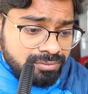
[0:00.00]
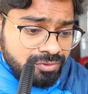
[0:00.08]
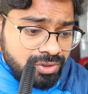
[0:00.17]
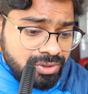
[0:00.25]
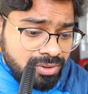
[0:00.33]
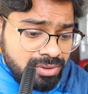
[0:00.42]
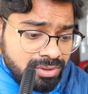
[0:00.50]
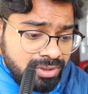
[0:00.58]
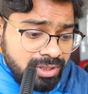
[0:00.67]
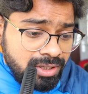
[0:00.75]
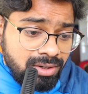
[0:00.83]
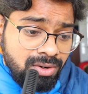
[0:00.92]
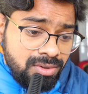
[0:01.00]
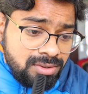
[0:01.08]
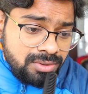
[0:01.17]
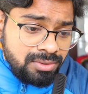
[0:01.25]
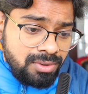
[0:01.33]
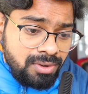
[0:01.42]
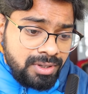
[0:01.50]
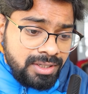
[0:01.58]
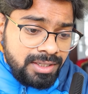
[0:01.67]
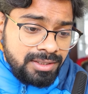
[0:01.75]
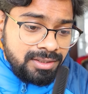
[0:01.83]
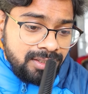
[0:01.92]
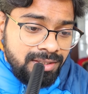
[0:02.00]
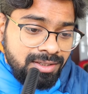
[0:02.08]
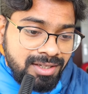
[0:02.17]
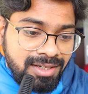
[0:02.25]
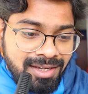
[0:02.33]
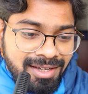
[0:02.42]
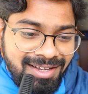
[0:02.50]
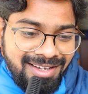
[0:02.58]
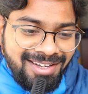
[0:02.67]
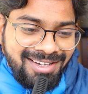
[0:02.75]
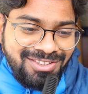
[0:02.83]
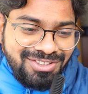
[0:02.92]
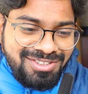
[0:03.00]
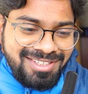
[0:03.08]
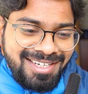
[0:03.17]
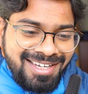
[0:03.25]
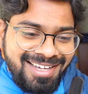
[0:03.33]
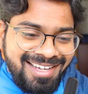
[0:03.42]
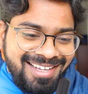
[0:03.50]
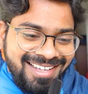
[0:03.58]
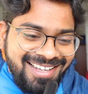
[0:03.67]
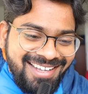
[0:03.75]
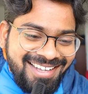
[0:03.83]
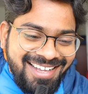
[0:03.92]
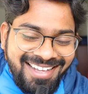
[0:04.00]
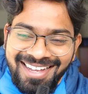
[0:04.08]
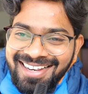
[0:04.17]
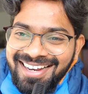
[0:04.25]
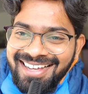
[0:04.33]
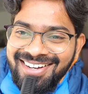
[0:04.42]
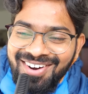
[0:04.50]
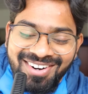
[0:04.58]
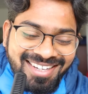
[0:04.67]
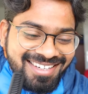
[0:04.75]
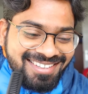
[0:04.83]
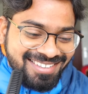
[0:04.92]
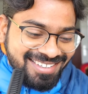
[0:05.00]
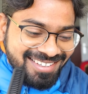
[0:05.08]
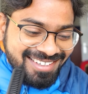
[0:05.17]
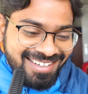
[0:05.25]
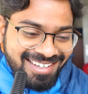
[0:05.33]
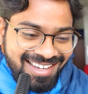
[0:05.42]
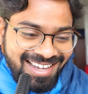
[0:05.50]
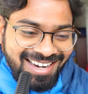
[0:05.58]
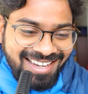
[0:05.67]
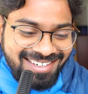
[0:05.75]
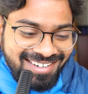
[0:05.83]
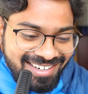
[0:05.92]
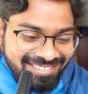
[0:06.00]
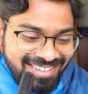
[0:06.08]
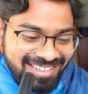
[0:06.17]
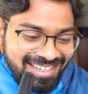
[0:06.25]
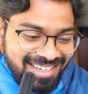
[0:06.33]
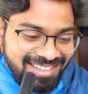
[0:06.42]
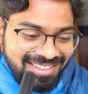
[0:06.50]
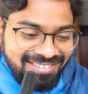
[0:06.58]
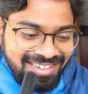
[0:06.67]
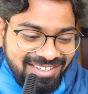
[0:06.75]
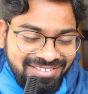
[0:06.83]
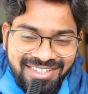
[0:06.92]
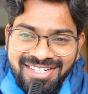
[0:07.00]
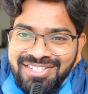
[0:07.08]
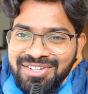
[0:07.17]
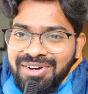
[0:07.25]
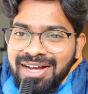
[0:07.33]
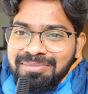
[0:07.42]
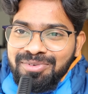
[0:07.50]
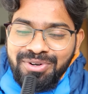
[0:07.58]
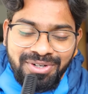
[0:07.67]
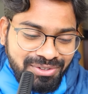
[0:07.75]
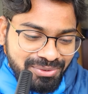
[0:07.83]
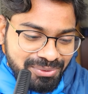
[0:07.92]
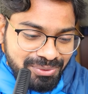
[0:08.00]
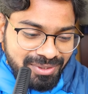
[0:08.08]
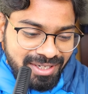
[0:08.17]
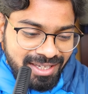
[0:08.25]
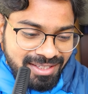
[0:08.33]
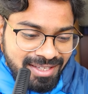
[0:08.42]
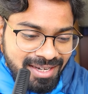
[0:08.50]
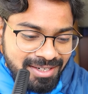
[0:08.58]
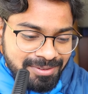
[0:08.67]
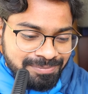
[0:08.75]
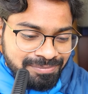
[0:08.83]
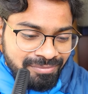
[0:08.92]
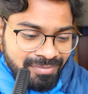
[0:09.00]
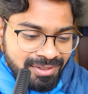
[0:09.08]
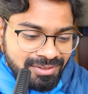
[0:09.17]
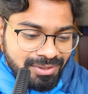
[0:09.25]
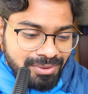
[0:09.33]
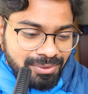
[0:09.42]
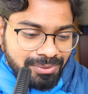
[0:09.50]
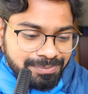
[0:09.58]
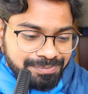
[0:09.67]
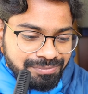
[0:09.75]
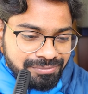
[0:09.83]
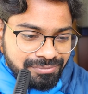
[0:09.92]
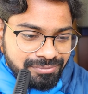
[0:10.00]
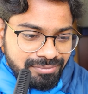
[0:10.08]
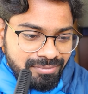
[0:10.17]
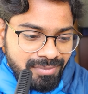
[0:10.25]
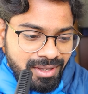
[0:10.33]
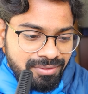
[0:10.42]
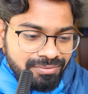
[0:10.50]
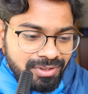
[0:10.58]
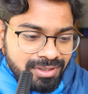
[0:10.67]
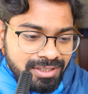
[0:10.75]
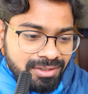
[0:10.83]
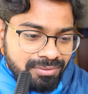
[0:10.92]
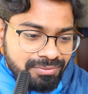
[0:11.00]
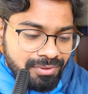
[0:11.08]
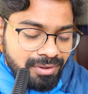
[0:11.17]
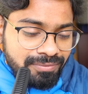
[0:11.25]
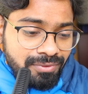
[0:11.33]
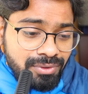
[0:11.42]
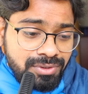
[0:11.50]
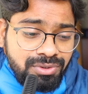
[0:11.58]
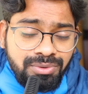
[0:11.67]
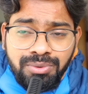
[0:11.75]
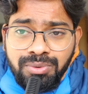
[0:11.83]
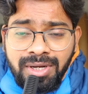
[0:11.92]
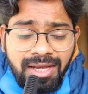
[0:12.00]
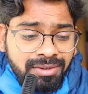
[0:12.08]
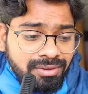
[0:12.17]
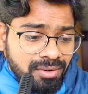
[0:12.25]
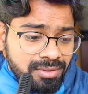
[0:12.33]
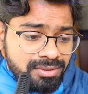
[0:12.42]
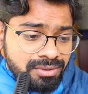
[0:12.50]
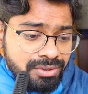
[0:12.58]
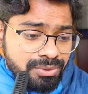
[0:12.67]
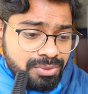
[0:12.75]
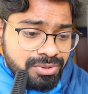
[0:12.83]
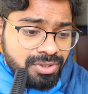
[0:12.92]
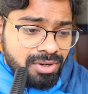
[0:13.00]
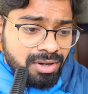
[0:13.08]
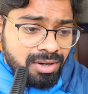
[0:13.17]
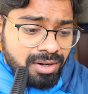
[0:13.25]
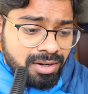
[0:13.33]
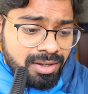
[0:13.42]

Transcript: which is also near, also Audi A3. I should say I like Audi A3. I like driving it. I like the way it feels, so I'm going to take that. So, and for that, of course, you can also use your